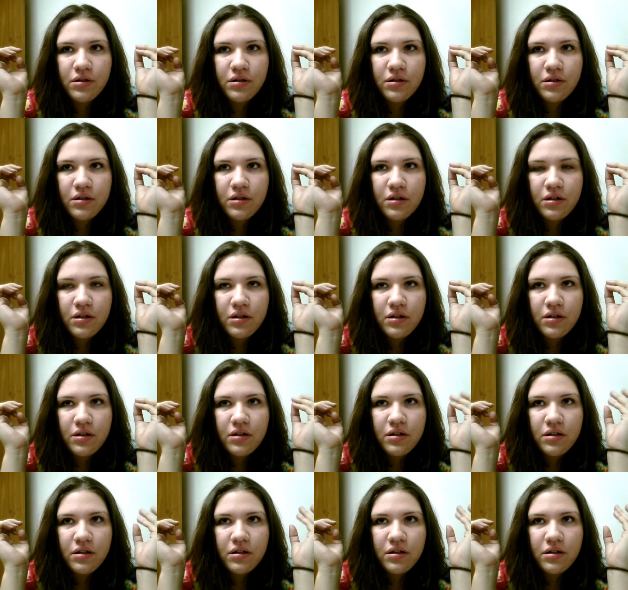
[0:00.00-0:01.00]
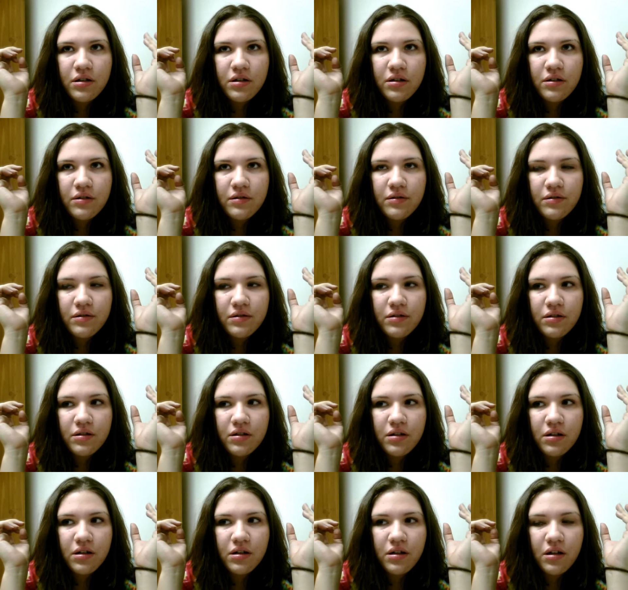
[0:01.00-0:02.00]

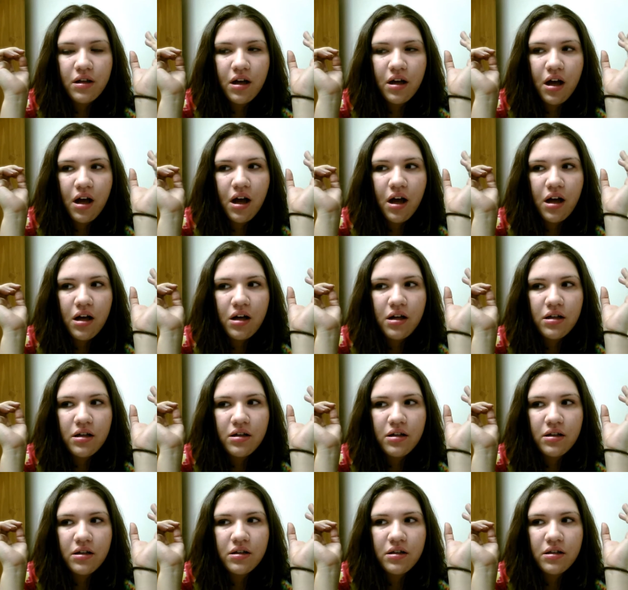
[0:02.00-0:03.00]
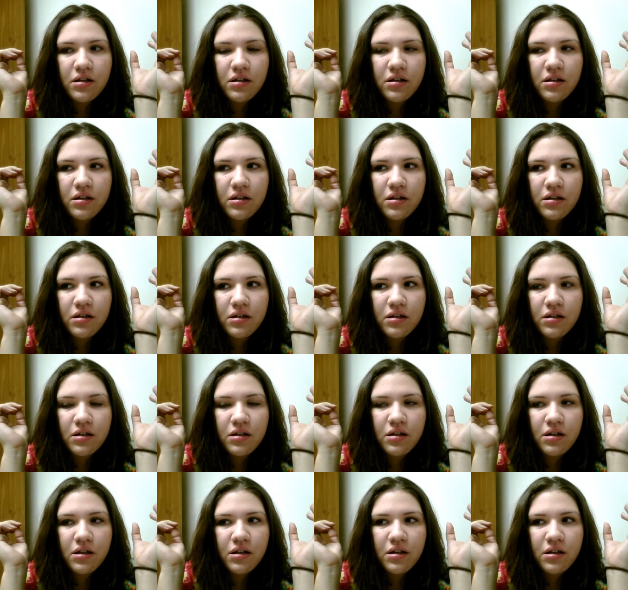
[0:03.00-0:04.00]

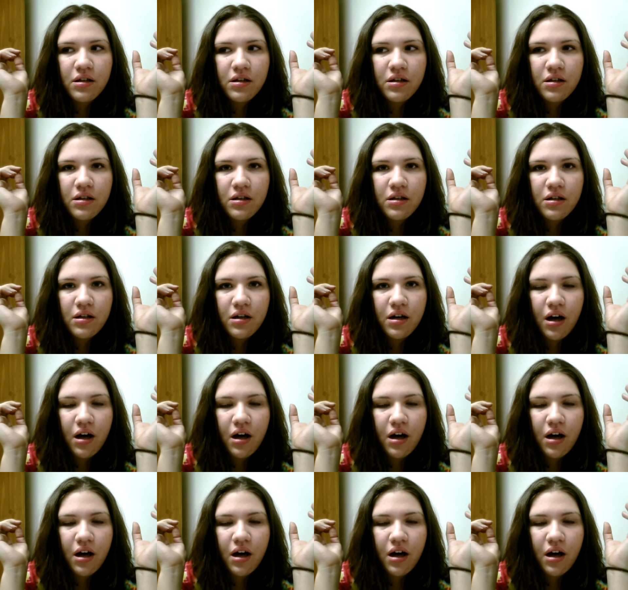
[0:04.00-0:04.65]
Nothing is said.